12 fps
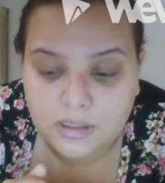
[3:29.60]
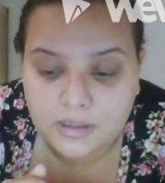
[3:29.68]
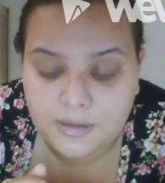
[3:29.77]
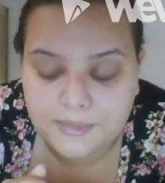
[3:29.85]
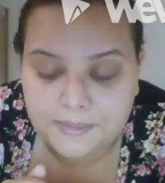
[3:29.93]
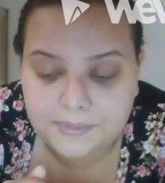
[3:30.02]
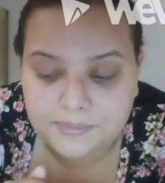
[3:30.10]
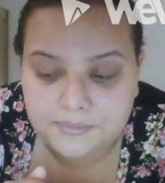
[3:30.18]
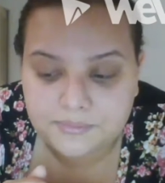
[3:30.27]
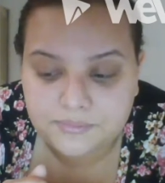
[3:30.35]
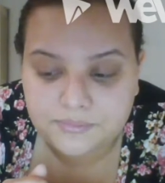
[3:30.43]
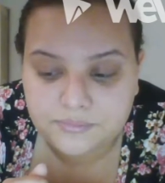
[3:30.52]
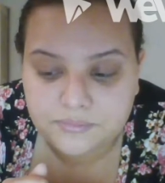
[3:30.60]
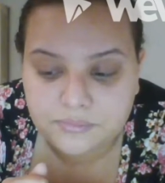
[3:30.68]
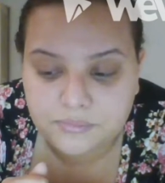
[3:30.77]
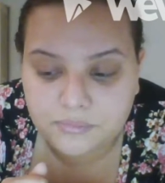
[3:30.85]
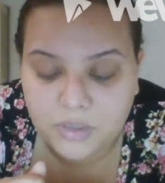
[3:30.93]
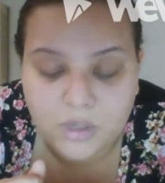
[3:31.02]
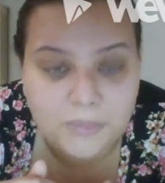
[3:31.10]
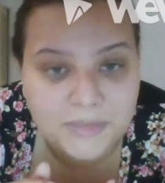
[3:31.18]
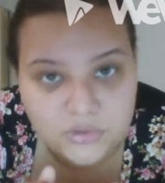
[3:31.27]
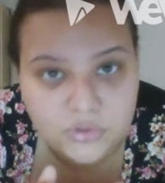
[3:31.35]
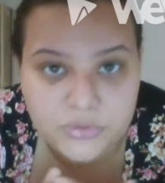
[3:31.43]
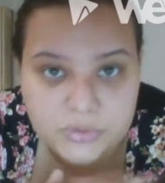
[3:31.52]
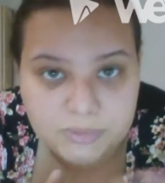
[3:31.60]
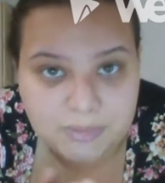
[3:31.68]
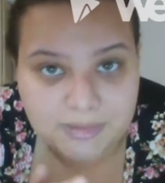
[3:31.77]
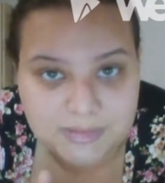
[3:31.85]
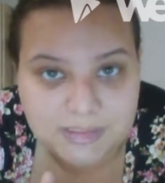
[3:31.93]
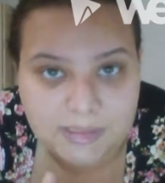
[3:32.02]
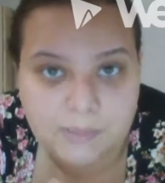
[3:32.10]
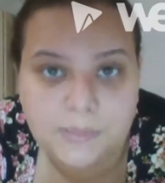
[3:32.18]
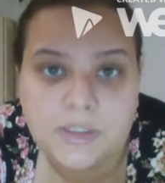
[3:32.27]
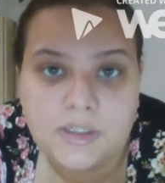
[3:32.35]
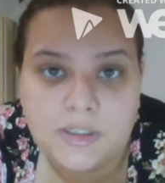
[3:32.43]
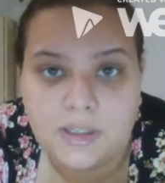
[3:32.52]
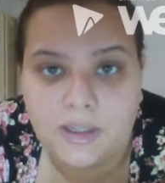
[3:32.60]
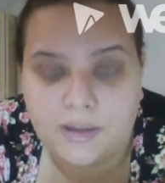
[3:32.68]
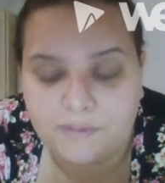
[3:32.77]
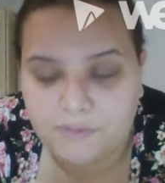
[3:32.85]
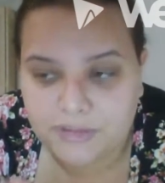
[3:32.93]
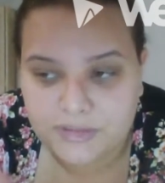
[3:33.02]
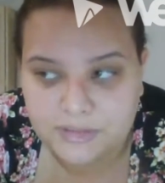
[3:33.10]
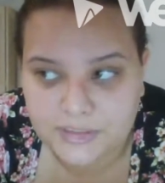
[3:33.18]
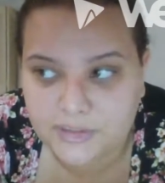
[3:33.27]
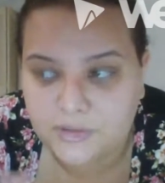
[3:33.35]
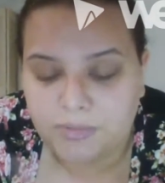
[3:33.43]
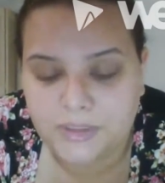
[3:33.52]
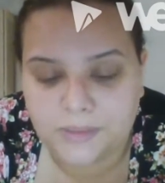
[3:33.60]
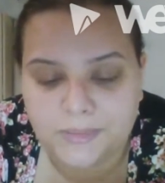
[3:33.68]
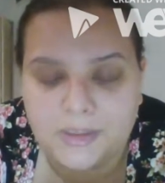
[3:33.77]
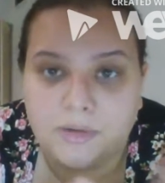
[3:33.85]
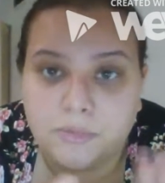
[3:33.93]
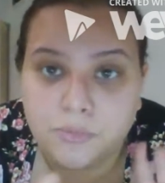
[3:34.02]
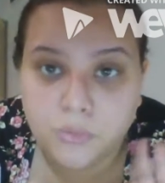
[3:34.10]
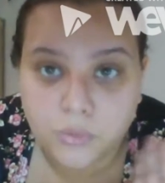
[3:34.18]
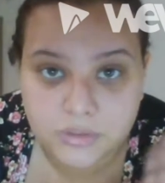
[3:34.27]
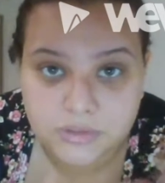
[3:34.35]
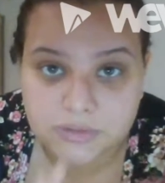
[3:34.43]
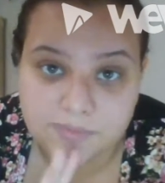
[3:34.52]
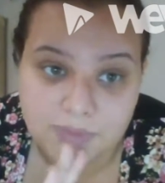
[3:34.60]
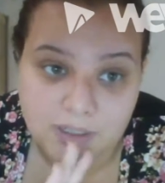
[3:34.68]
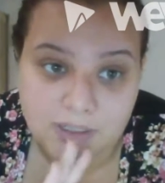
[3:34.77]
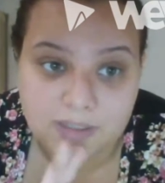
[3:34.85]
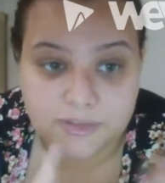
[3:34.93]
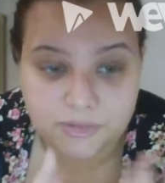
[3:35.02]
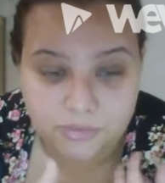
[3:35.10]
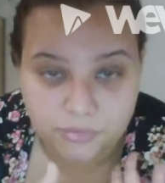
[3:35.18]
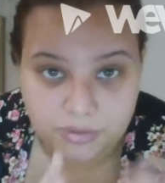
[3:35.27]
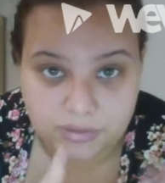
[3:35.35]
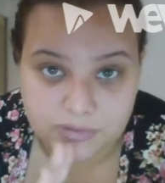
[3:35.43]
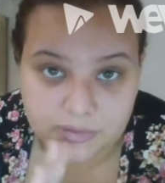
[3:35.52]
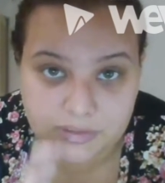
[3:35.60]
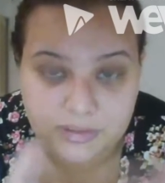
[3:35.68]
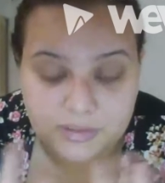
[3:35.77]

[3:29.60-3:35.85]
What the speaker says: But all my scores were about the same. Every year it would be about 4s and 5s and 3s.